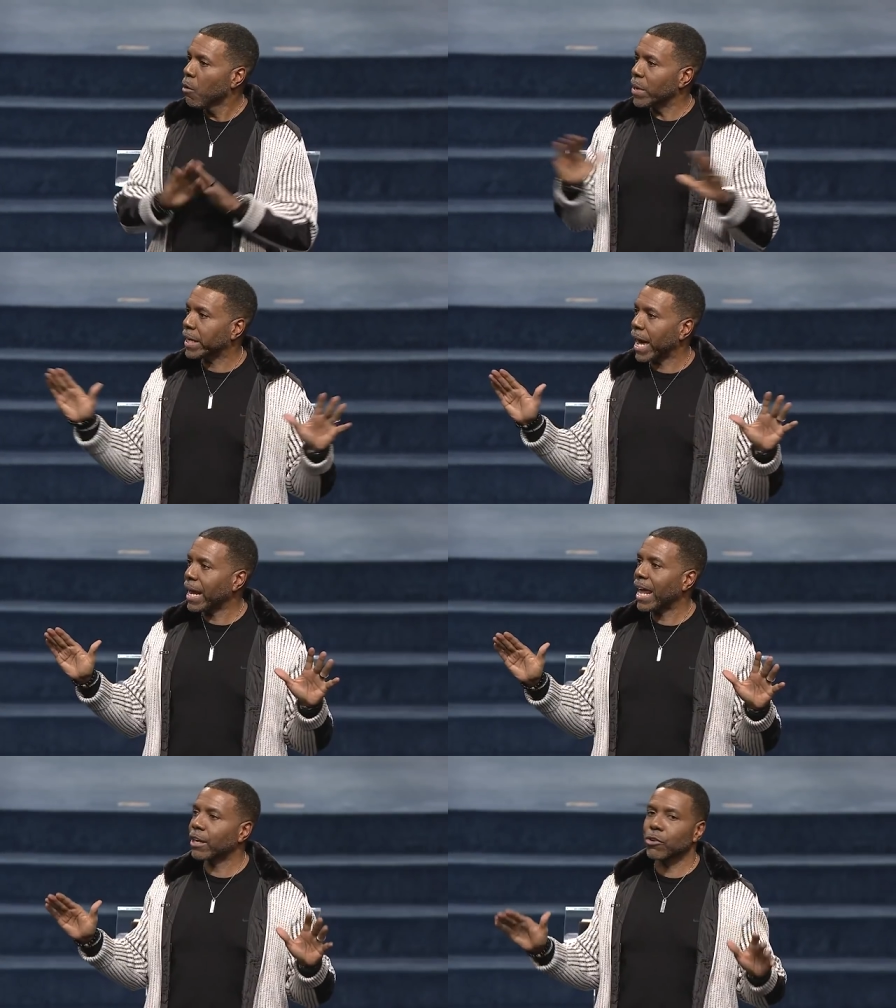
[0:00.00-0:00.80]
we
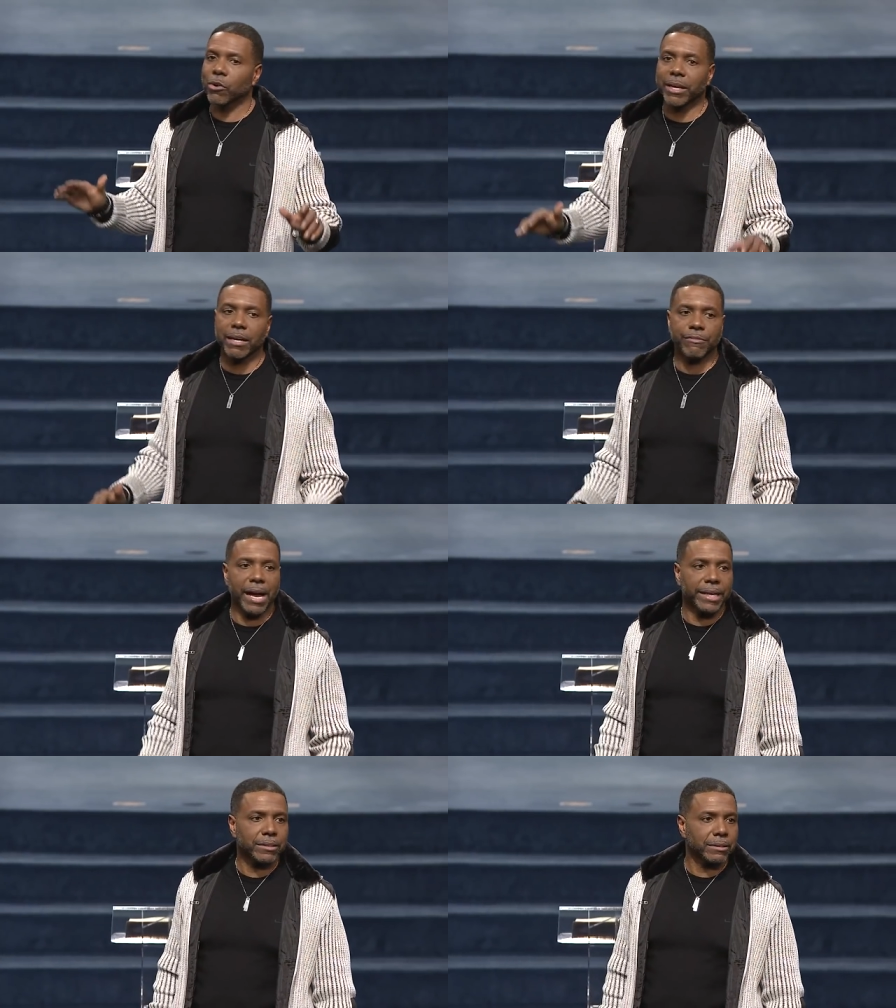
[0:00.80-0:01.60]
cannot ignore that
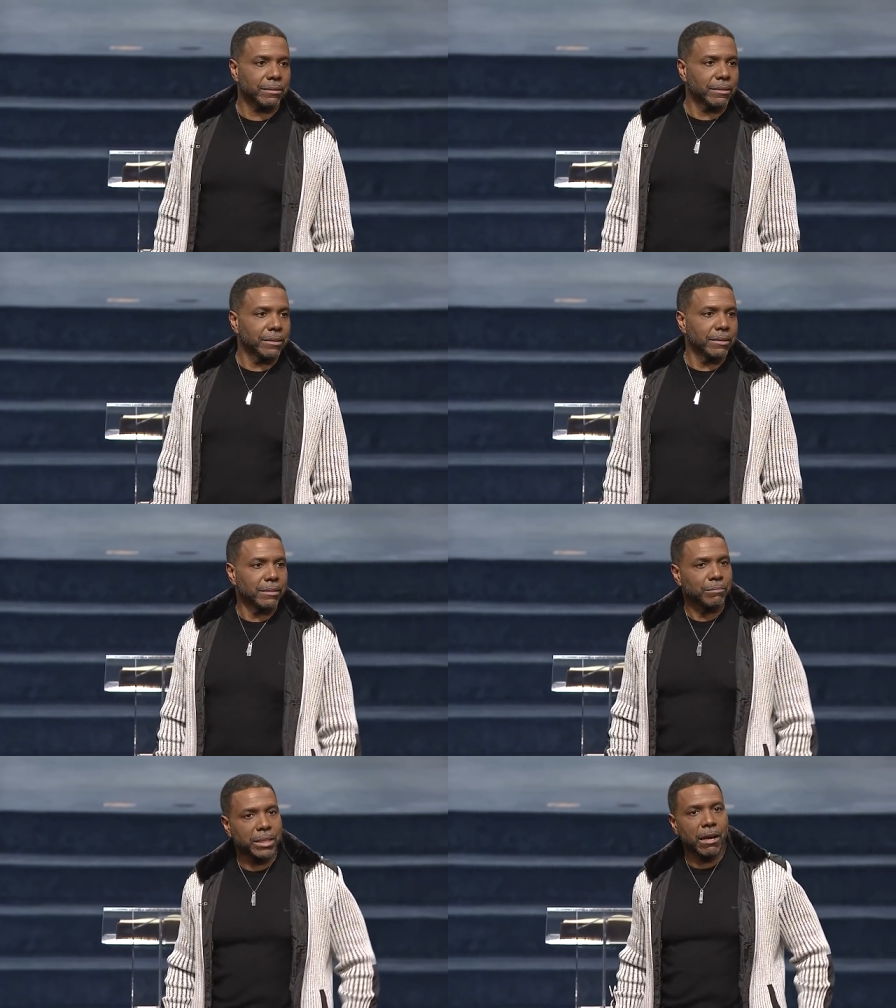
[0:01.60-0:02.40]
advice
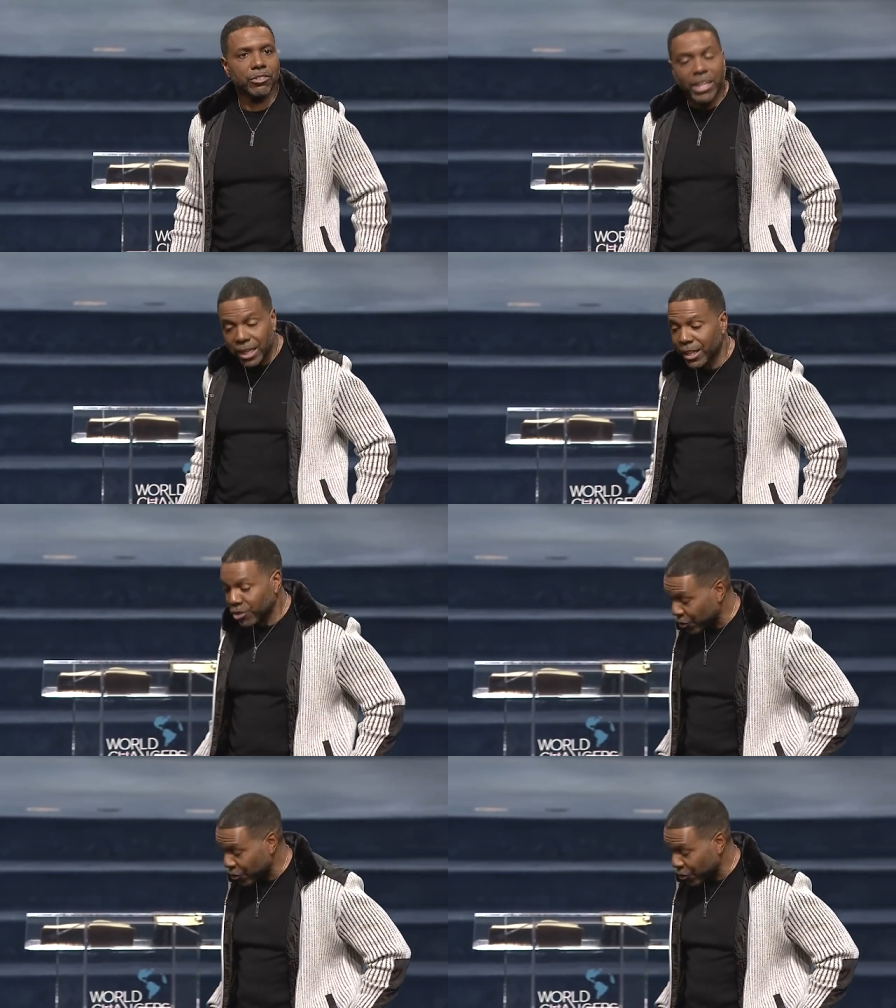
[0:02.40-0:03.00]
because he is